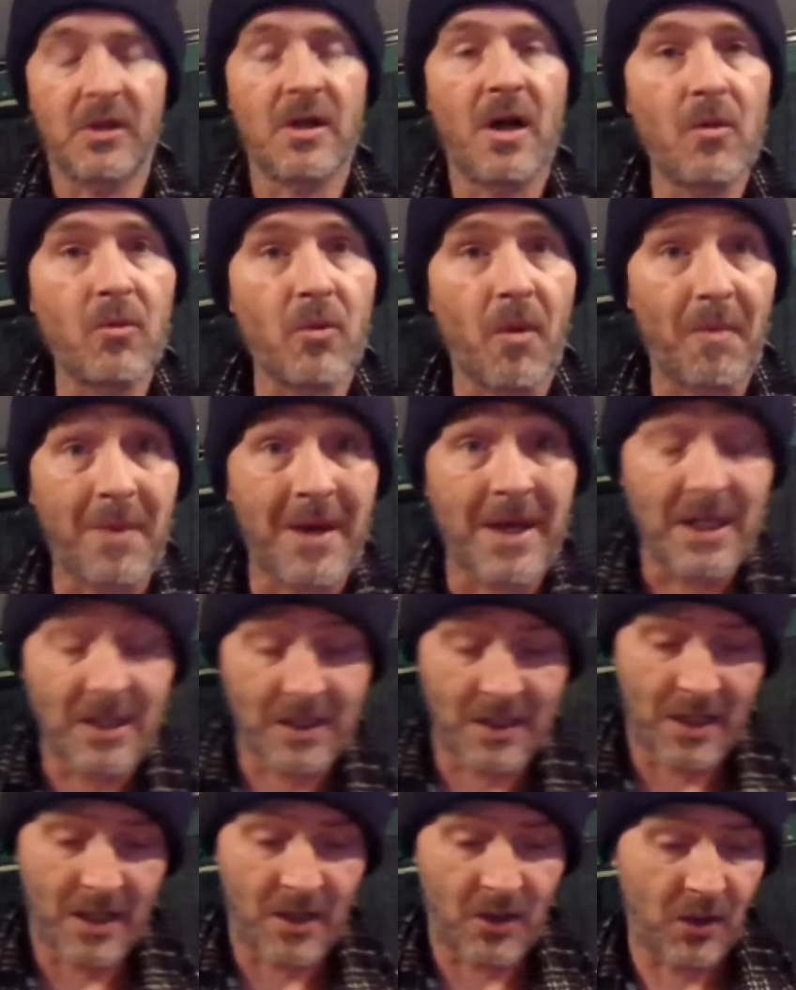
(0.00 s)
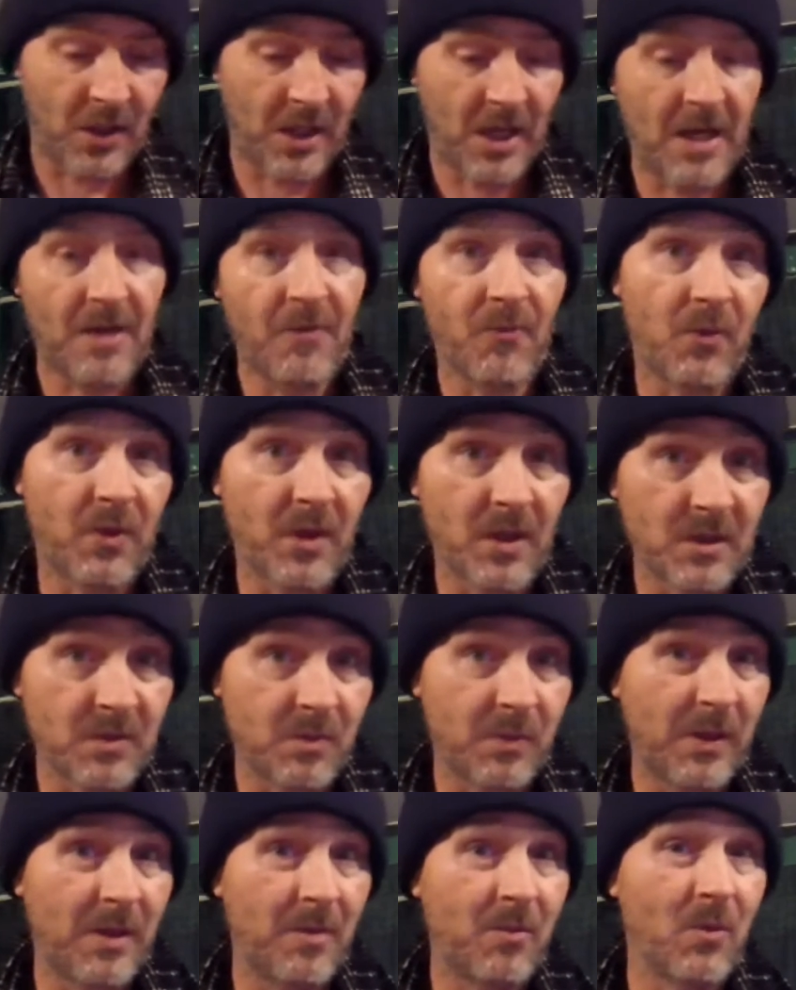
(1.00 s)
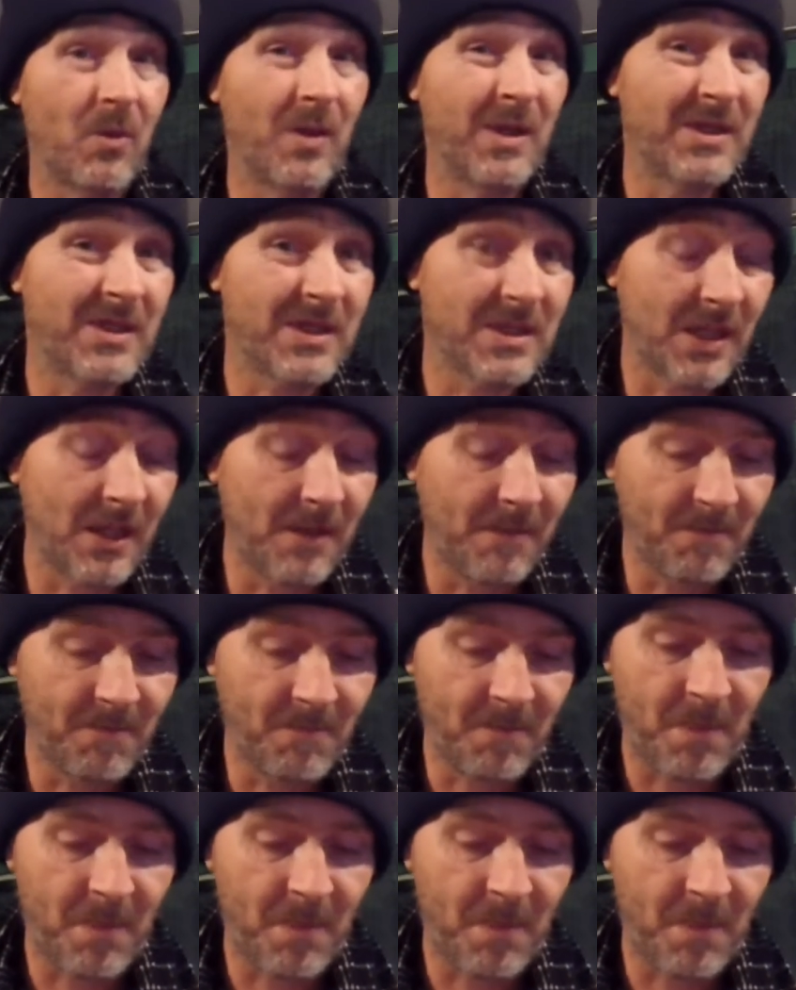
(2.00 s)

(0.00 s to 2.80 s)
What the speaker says: I'll repeat that, okay, for those people listening,